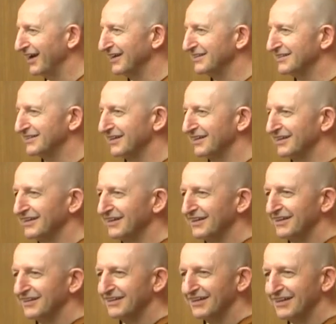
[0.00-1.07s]
and uh,
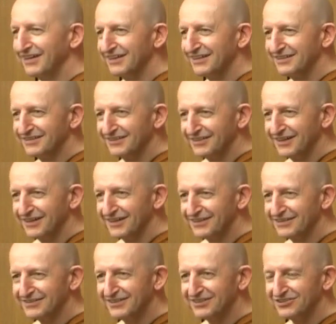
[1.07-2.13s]
they
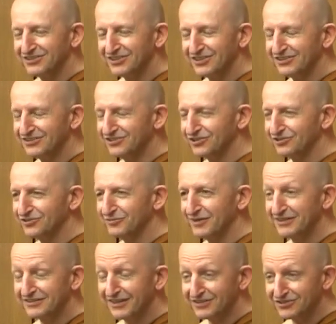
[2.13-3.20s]
uh, teach the
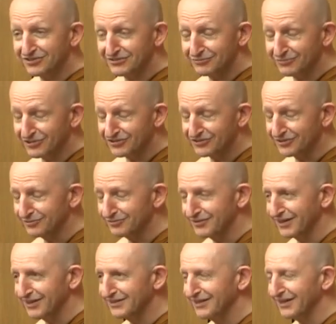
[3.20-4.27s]
children meditation,
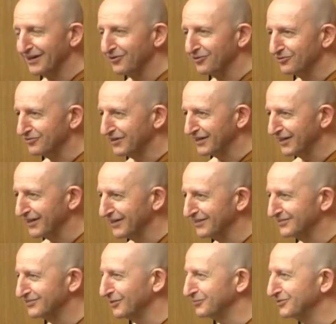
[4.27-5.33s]
Buddhism, and all
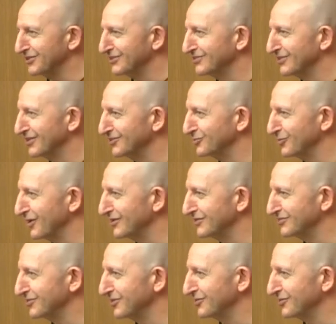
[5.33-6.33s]
regular subjects as well.